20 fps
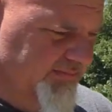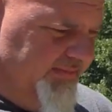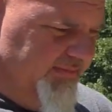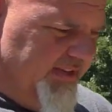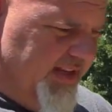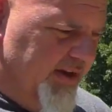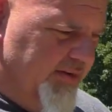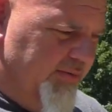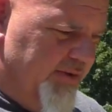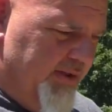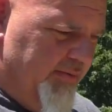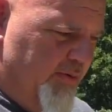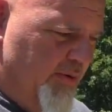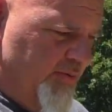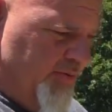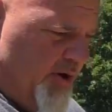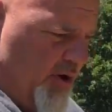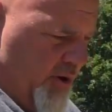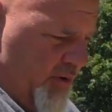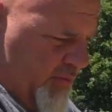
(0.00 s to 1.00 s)
Didn't really
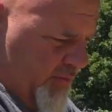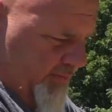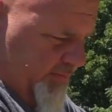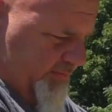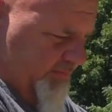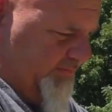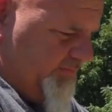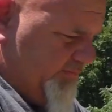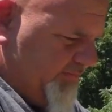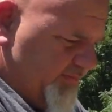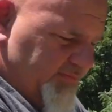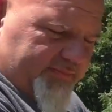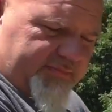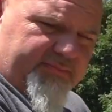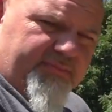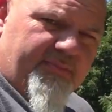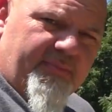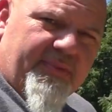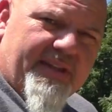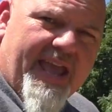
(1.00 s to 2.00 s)
want no
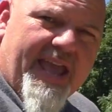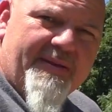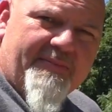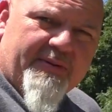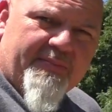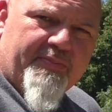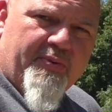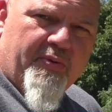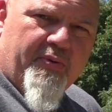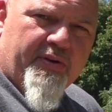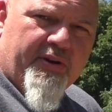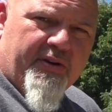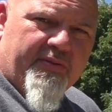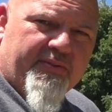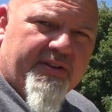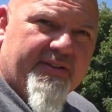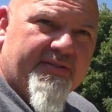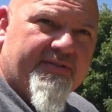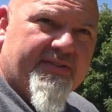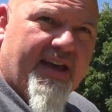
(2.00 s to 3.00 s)
aiming point on
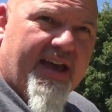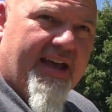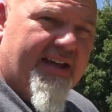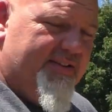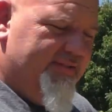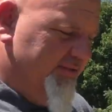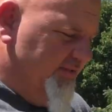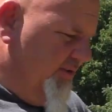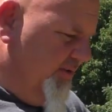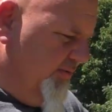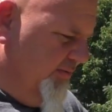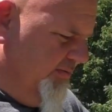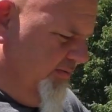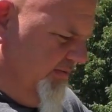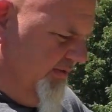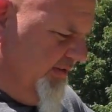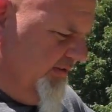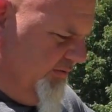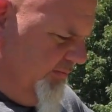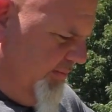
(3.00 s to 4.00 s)
this side, so
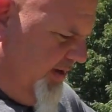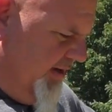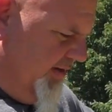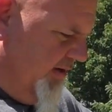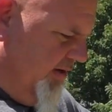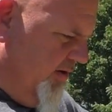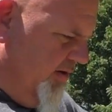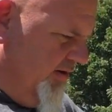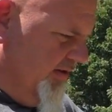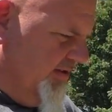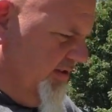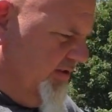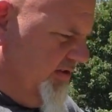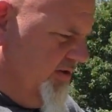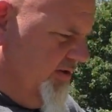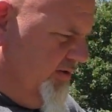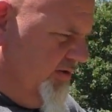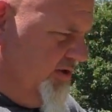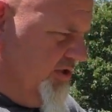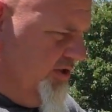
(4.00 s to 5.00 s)
this will be a target that
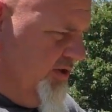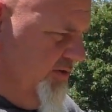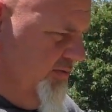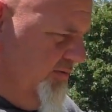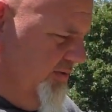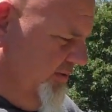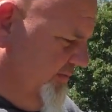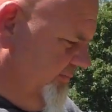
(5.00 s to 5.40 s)
you can shoot